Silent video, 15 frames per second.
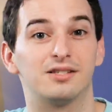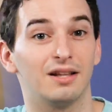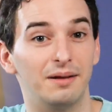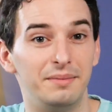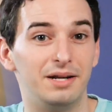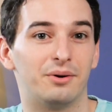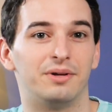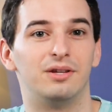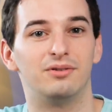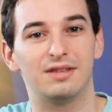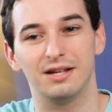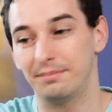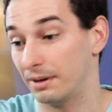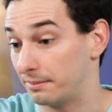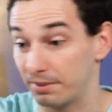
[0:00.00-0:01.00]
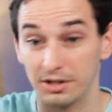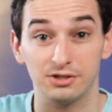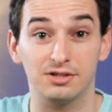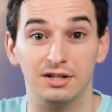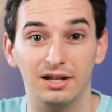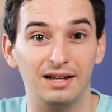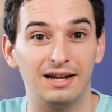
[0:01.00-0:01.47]
So let me know what you think, but
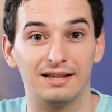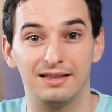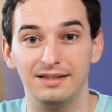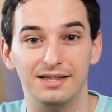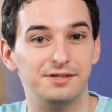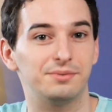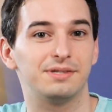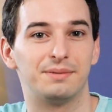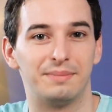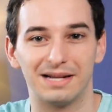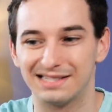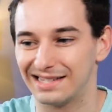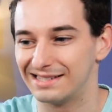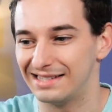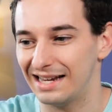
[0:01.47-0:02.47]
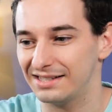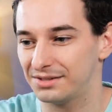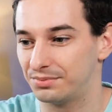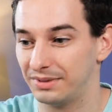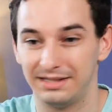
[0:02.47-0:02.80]
personally, I think this was a big success.